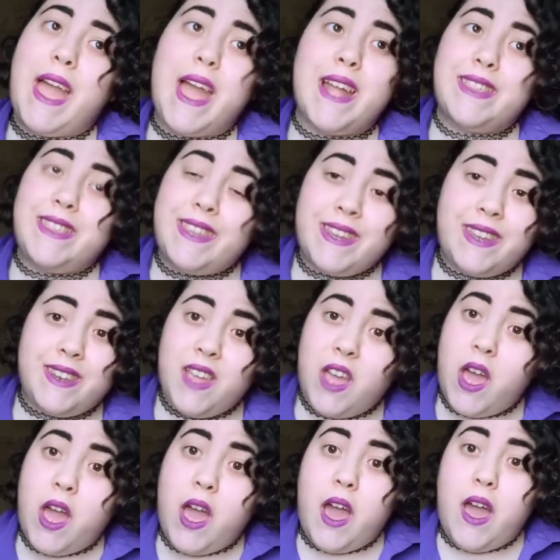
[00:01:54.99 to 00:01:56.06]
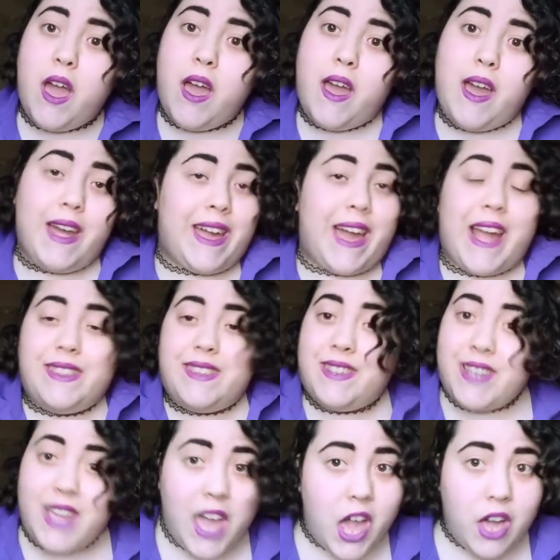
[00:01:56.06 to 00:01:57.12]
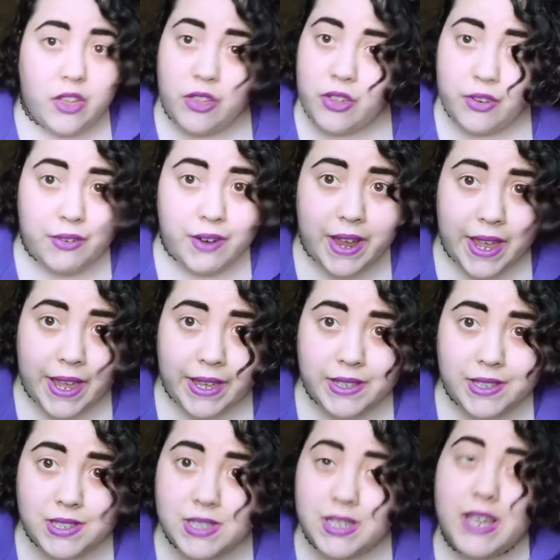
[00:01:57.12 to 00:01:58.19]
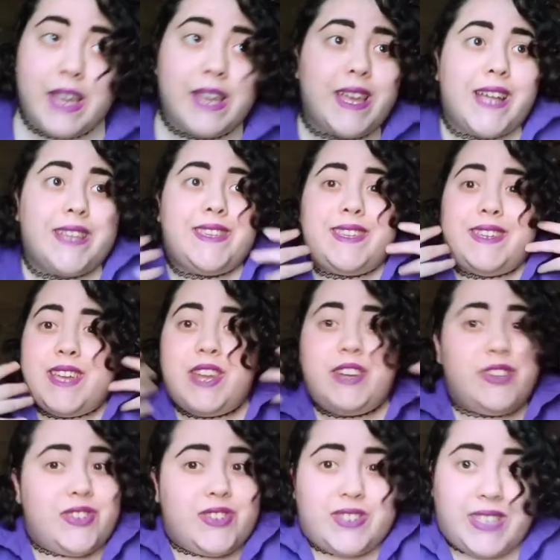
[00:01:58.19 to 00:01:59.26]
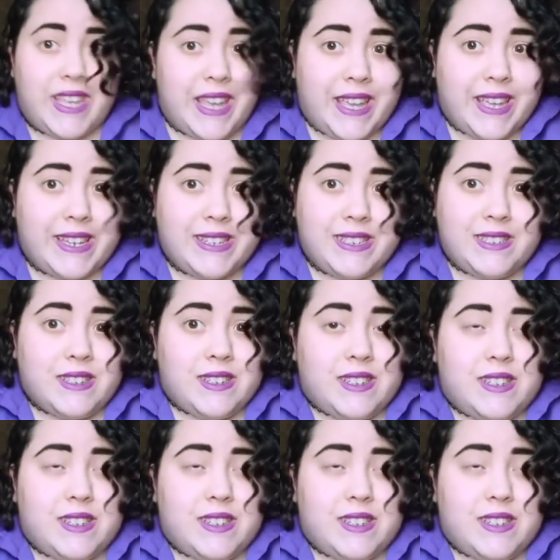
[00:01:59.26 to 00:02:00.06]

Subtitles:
I didn't have good grades because I didn't understand